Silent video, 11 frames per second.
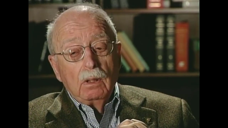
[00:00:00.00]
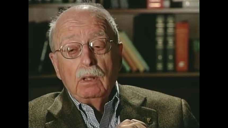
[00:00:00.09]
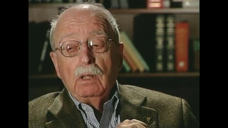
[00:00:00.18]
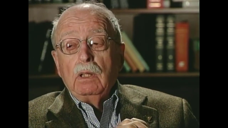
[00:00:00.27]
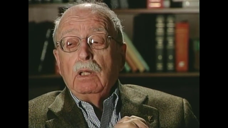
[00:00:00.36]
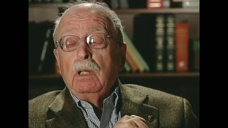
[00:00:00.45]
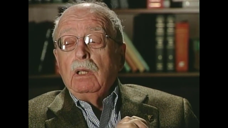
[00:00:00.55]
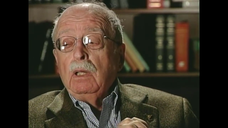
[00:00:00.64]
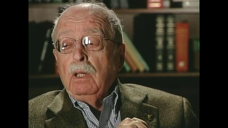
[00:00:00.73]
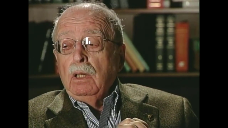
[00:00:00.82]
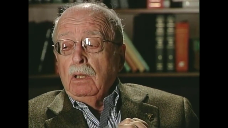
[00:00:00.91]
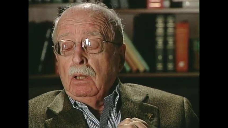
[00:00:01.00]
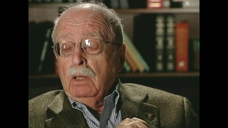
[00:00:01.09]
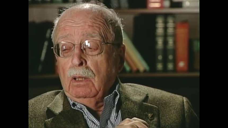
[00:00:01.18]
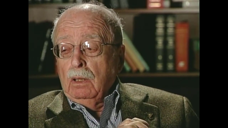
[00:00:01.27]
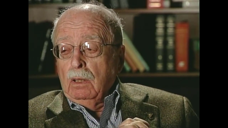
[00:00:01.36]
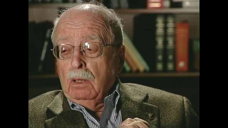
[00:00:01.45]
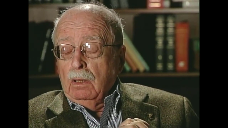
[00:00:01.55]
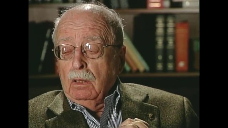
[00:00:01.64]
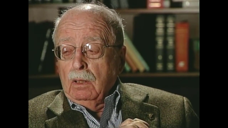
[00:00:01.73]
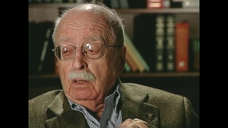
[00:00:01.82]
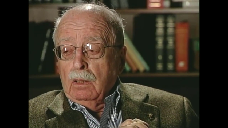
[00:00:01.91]

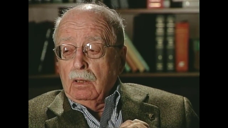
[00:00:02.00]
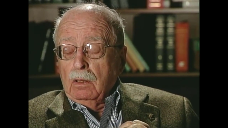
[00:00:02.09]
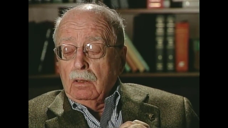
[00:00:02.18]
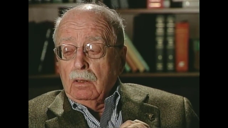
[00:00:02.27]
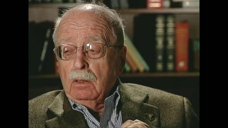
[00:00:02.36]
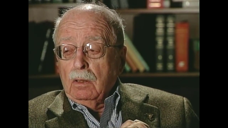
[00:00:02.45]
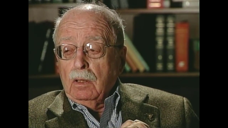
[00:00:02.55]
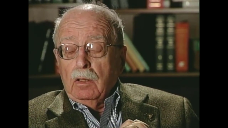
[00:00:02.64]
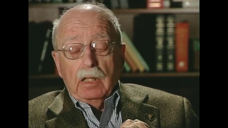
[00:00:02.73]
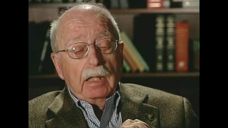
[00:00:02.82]
(silence)